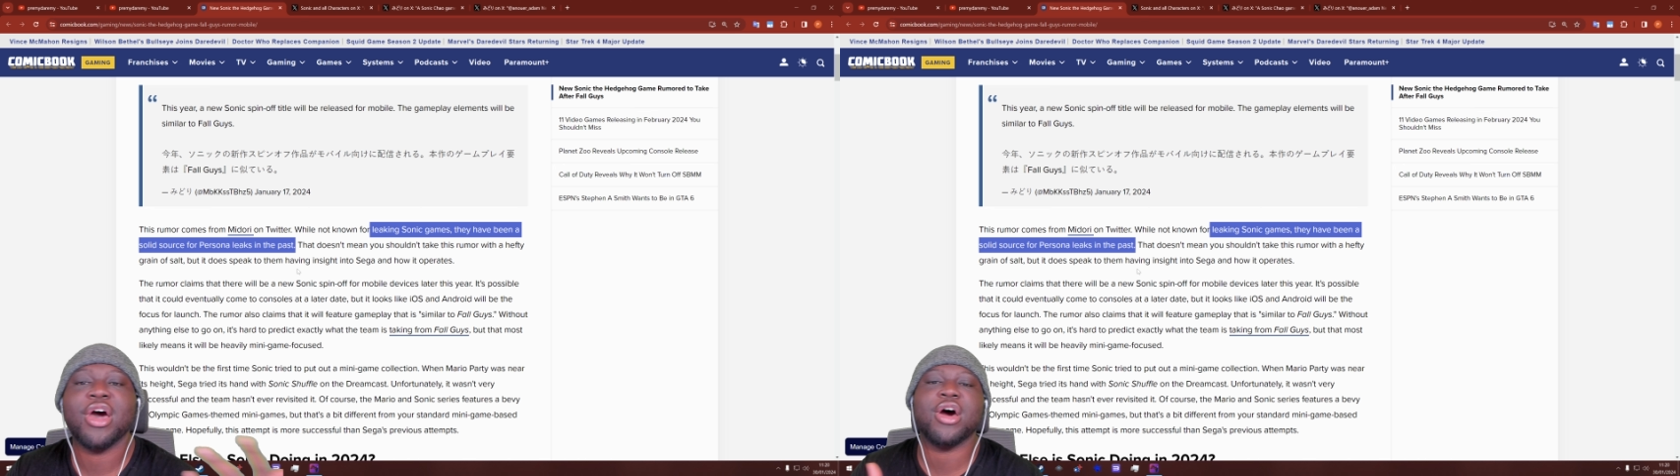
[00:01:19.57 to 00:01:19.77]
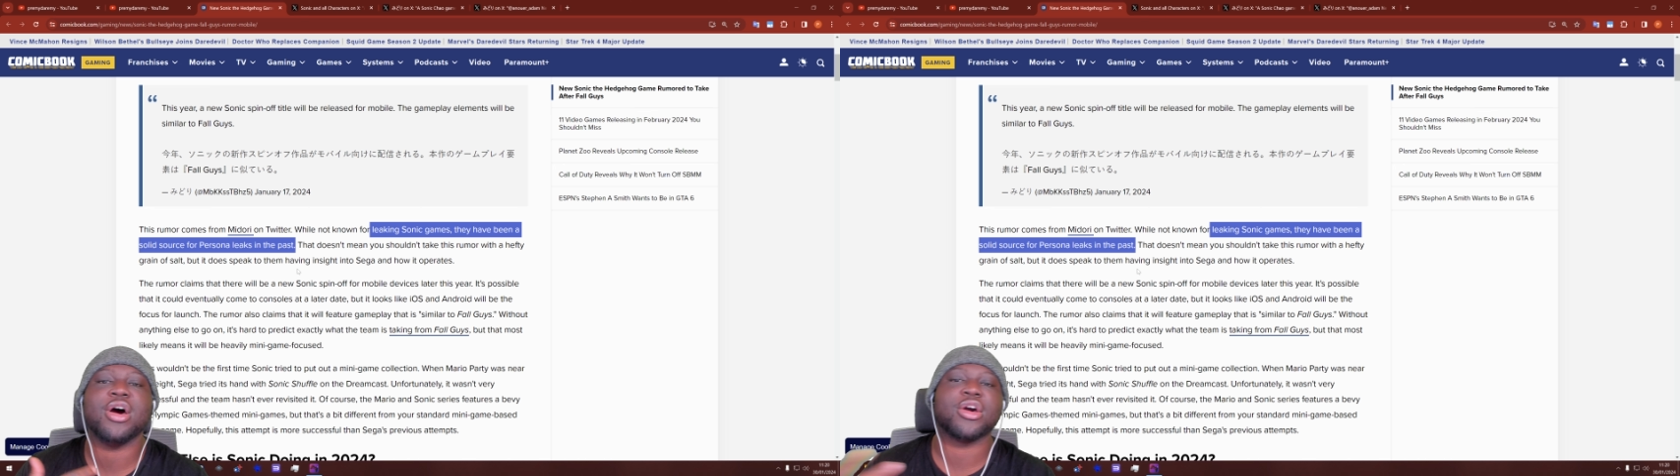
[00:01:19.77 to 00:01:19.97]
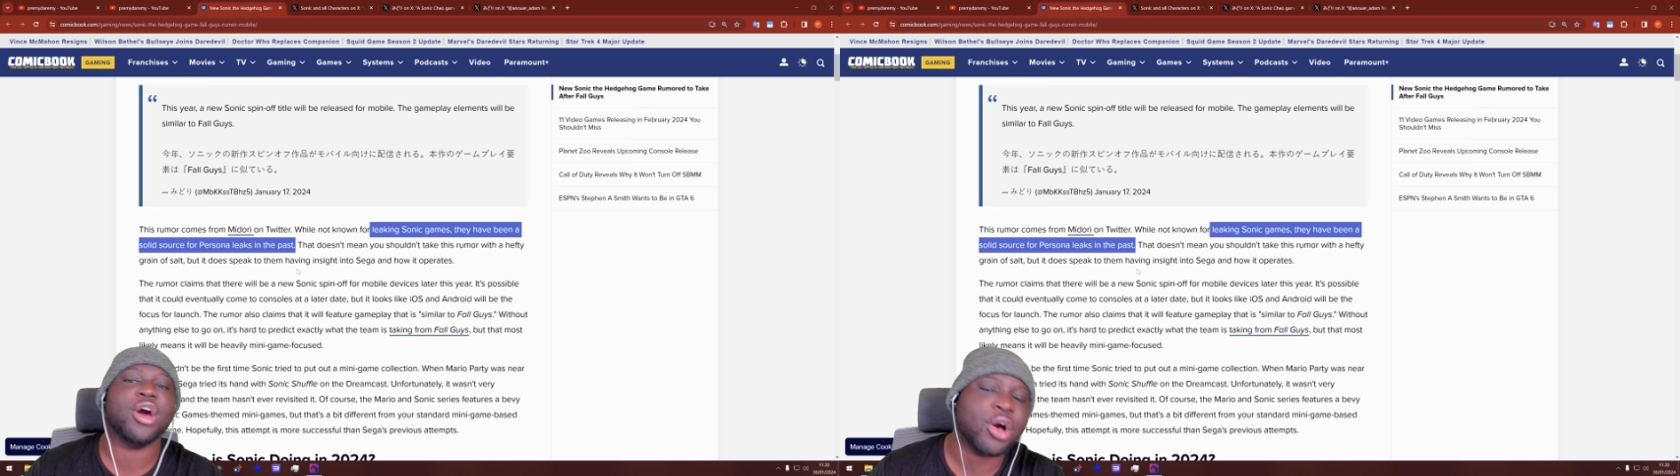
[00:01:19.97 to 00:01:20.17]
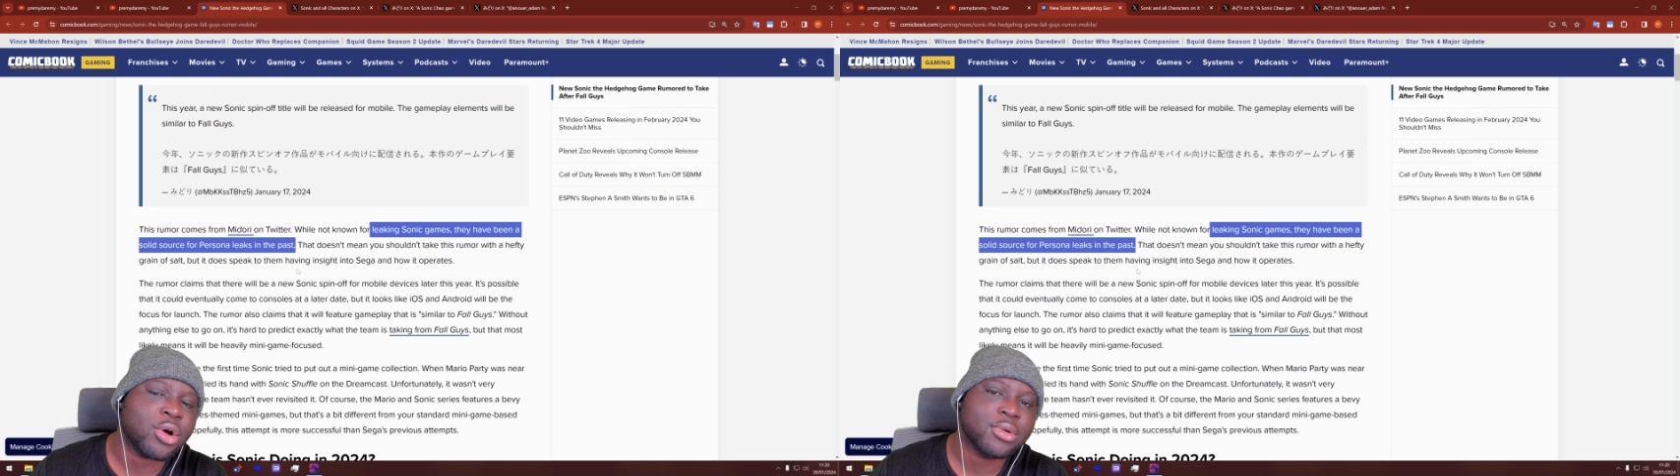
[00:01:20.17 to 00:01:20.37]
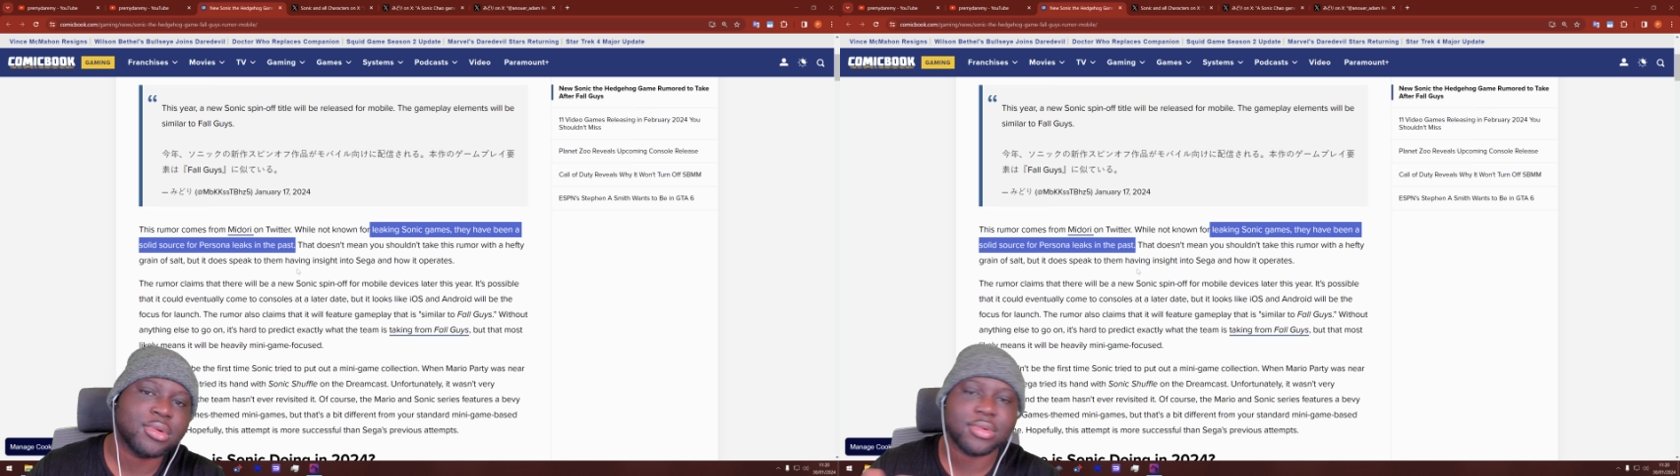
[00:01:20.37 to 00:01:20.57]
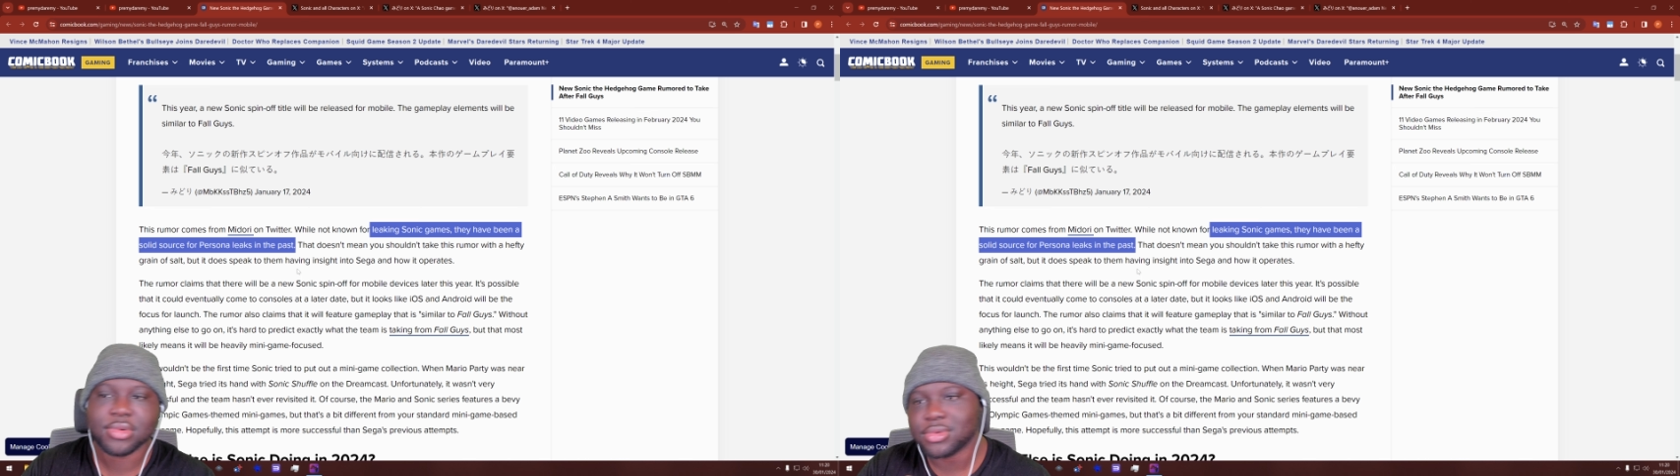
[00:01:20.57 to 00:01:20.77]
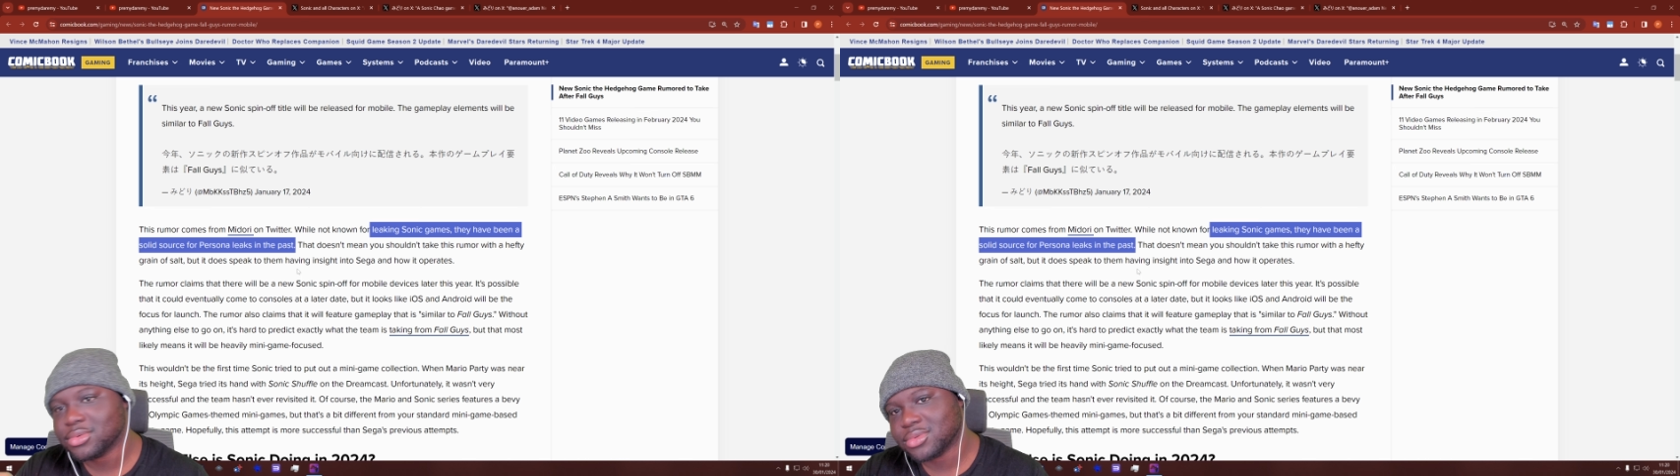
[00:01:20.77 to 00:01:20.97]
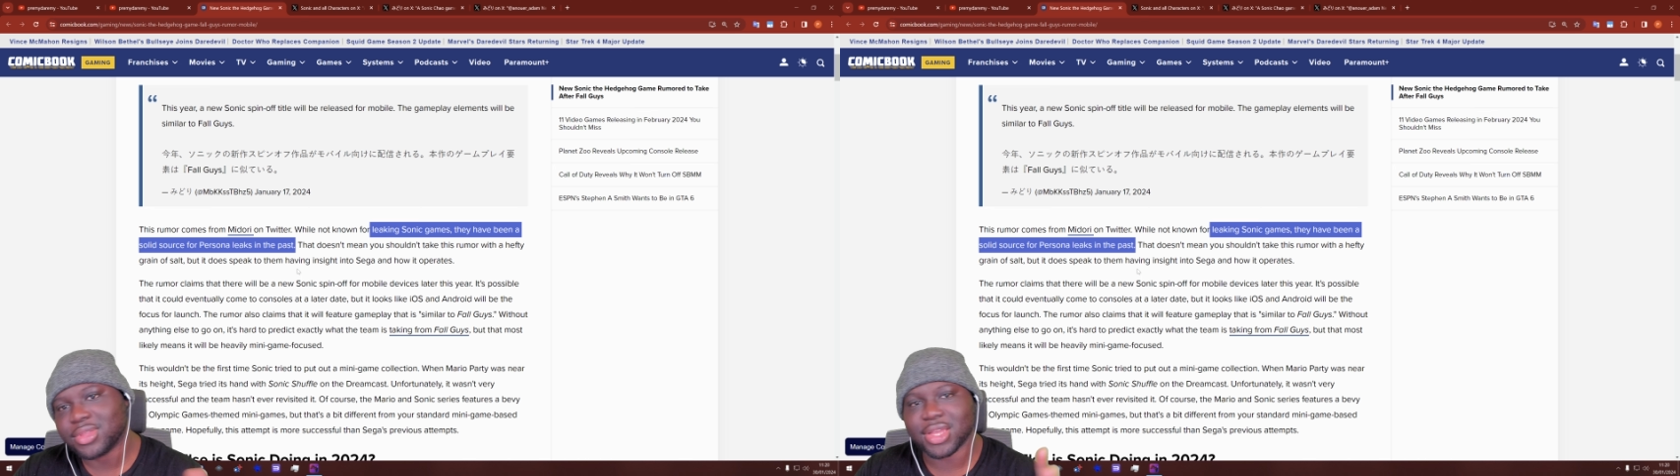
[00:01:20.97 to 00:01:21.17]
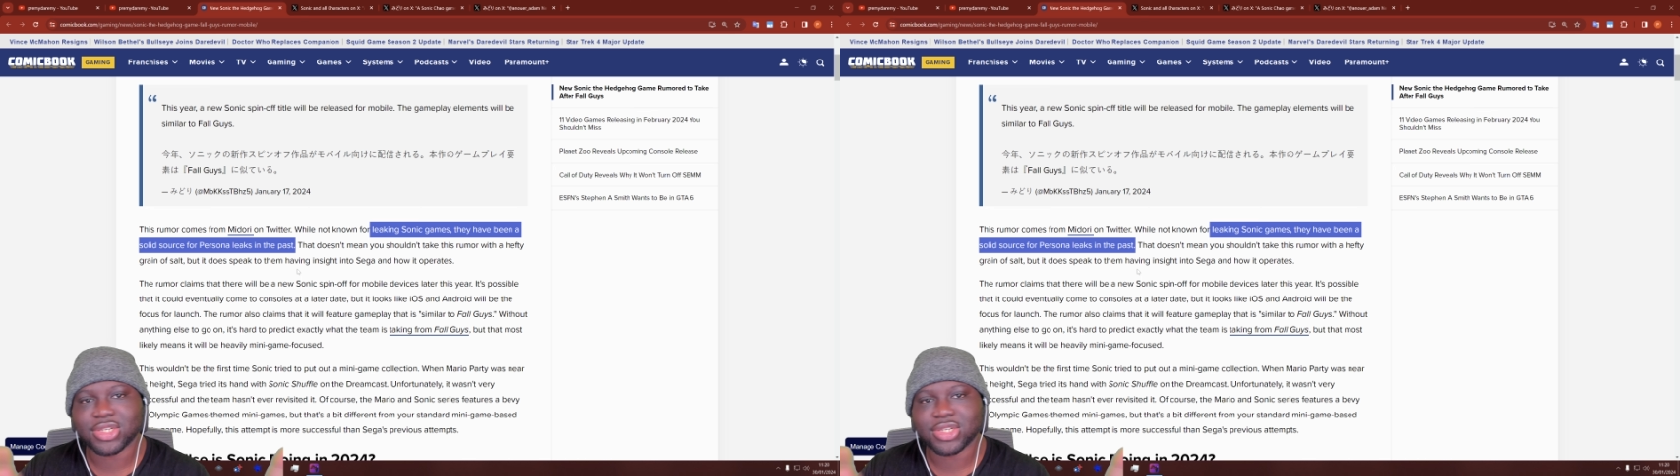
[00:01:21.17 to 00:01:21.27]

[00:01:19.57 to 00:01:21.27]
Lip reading: Ergo, there's